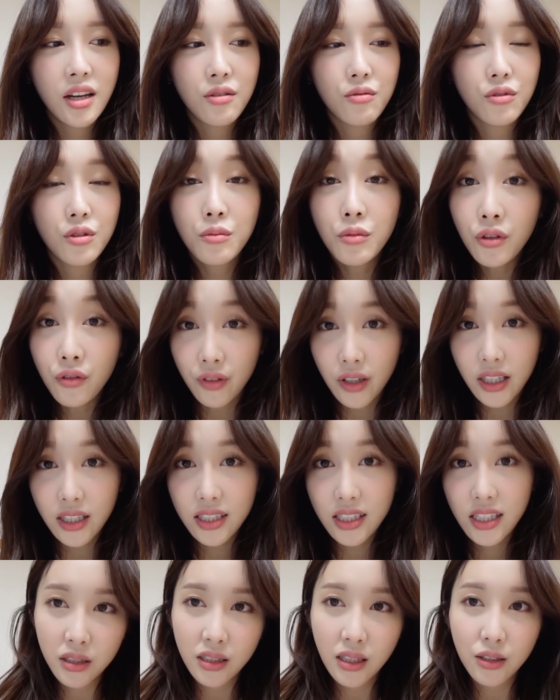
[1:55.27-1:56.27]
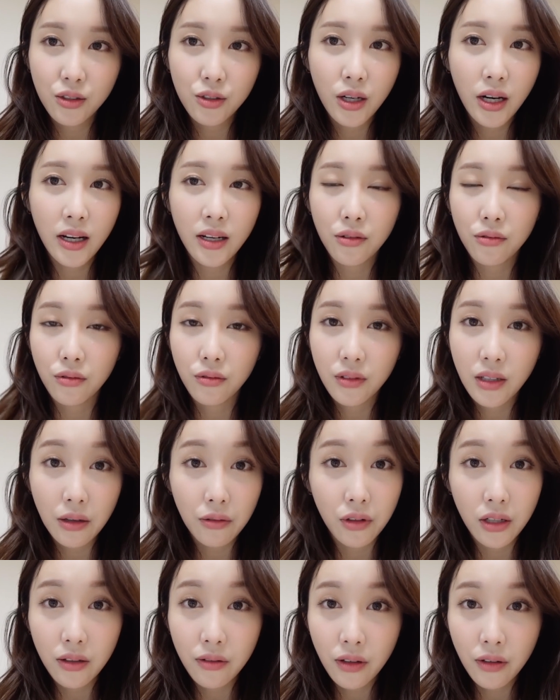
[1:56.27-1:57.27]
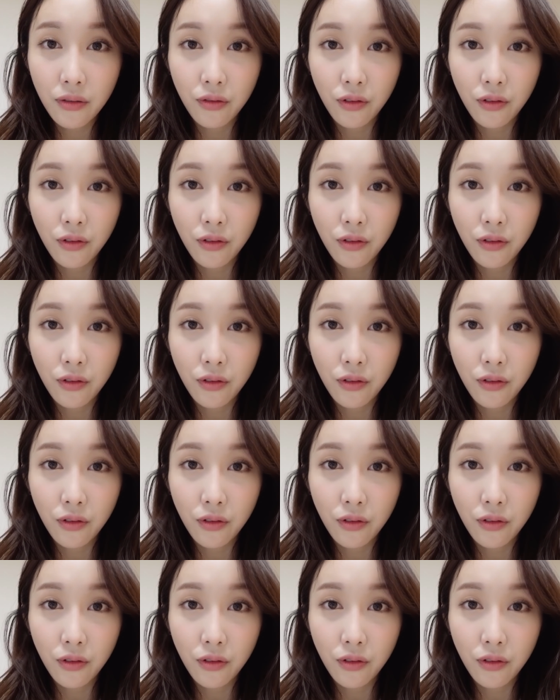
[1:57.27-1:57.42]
remove it because I tried to get rid of it